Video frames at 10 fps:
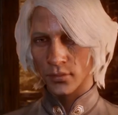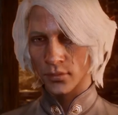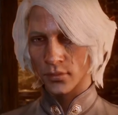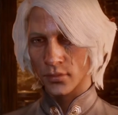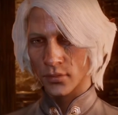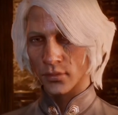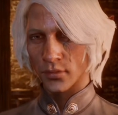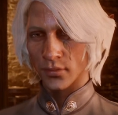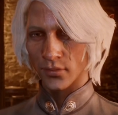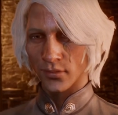
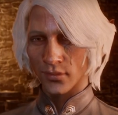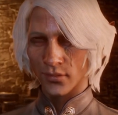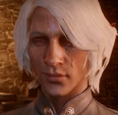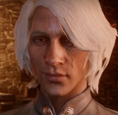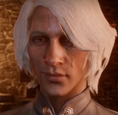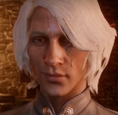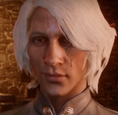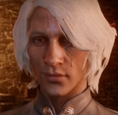Nothing is said.